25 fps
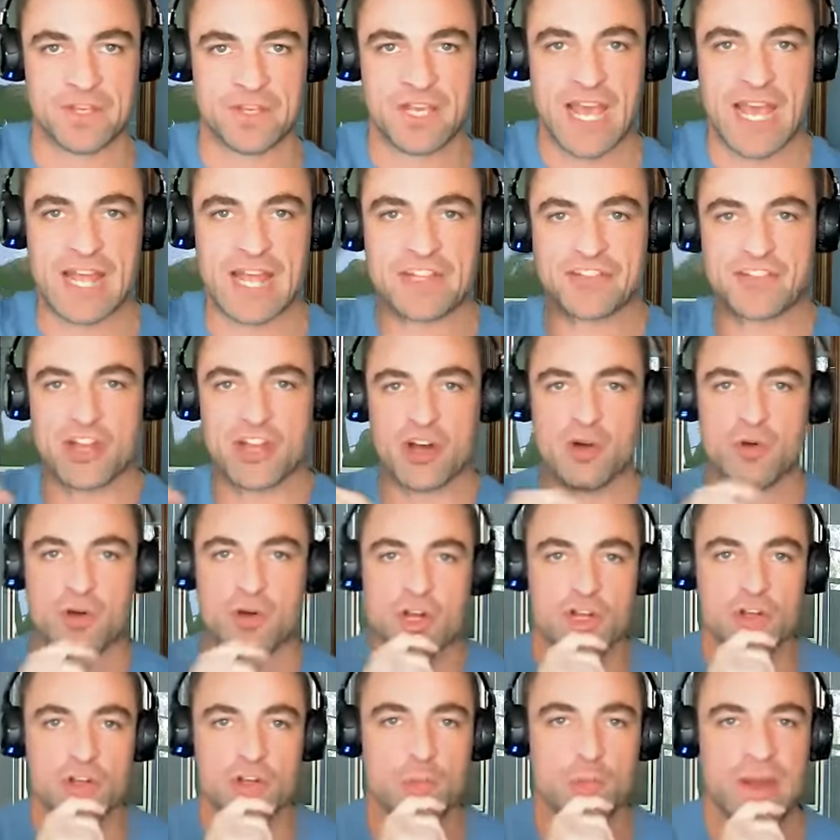And
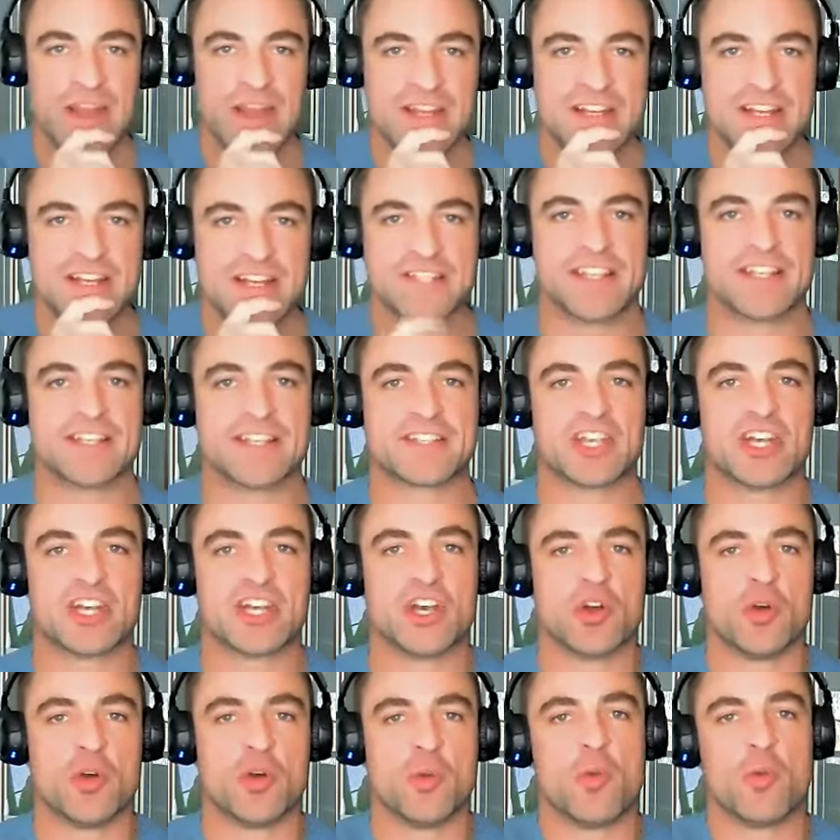so greatness is
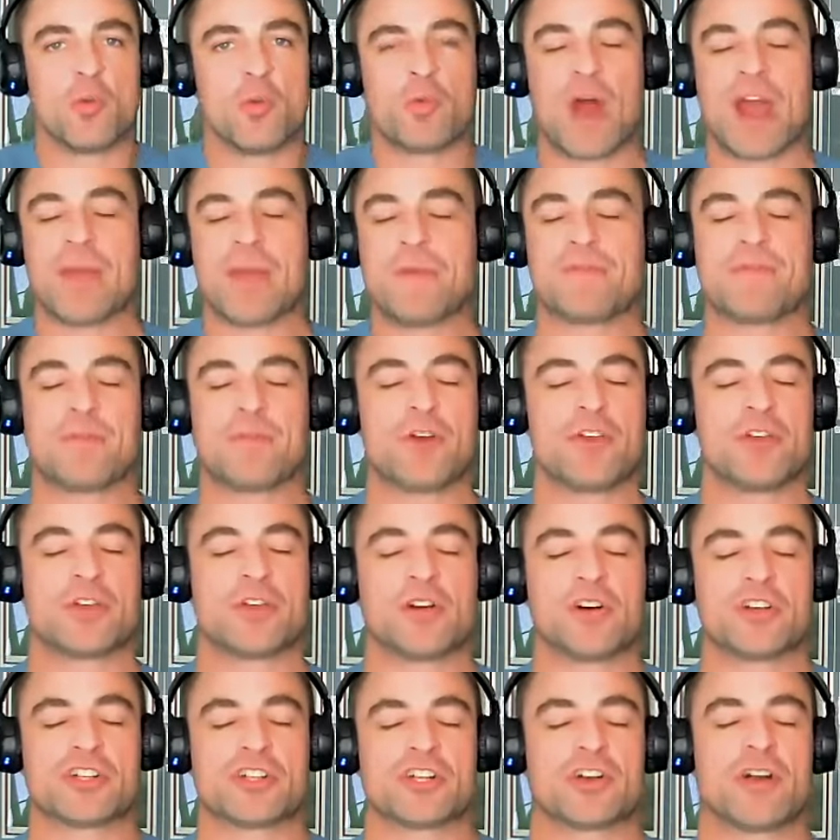right before you
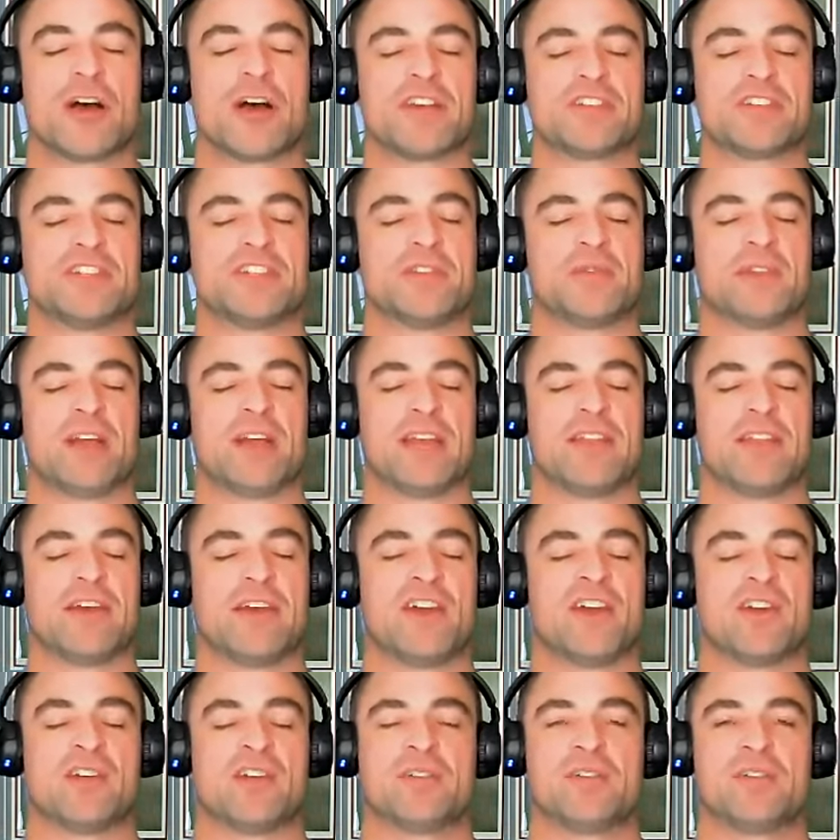close your eyes and you lay
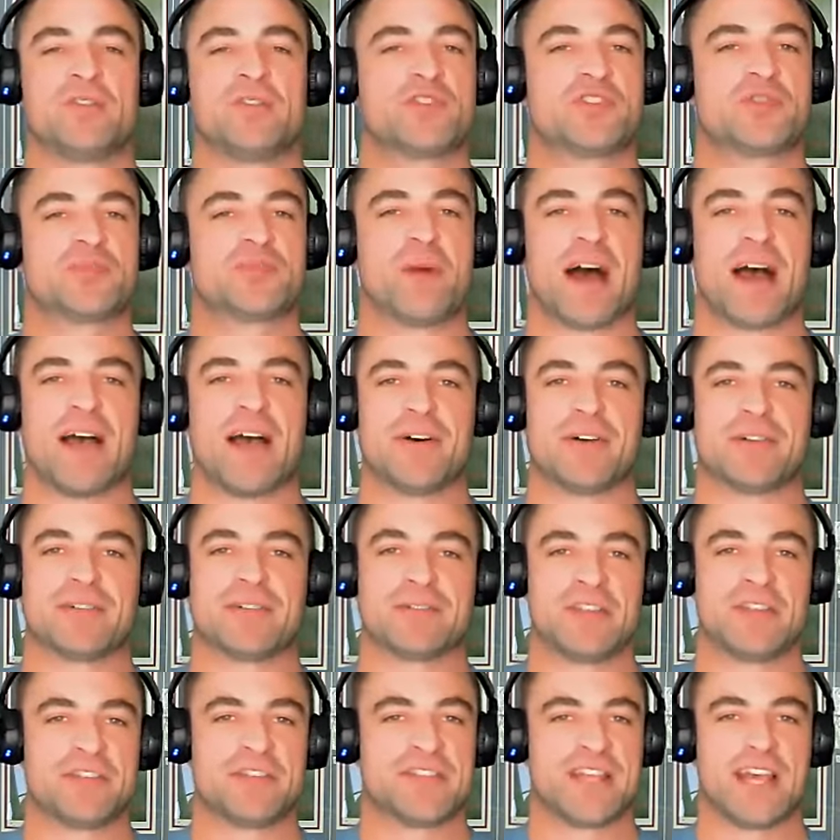there, you smile
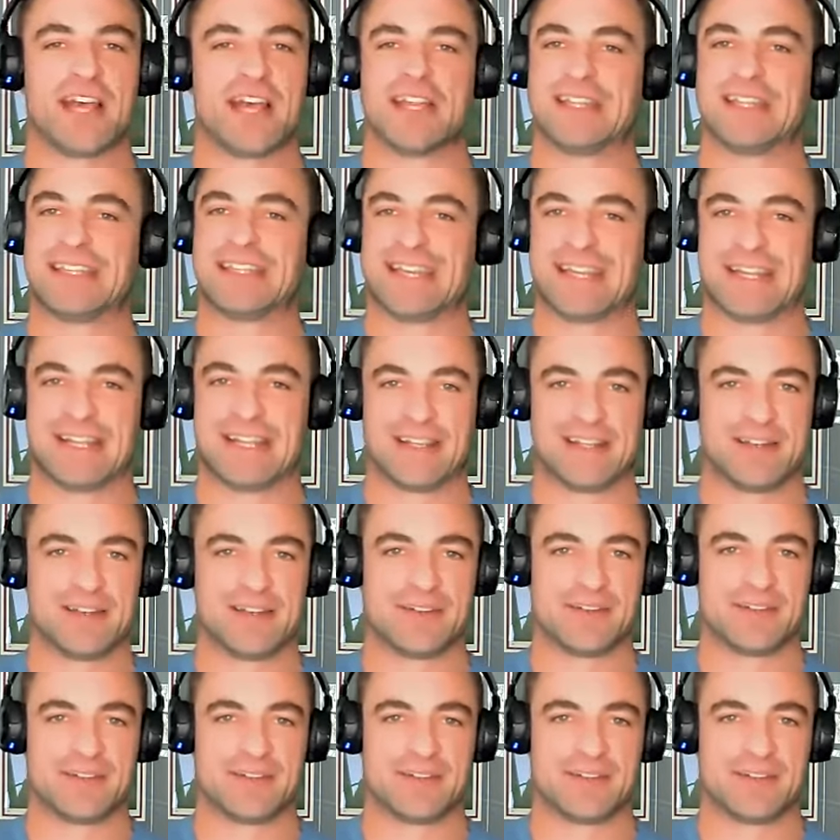and you say, I did it.